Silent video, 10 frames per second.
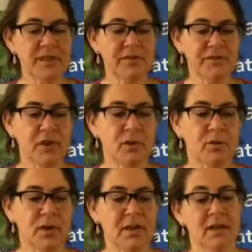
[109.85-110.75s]
So,
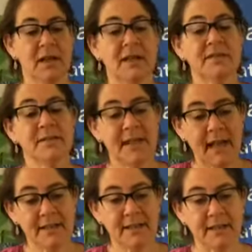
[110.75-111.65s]

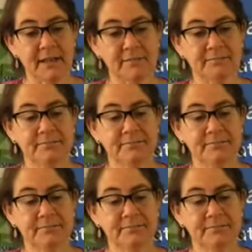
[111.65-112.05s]
sadly,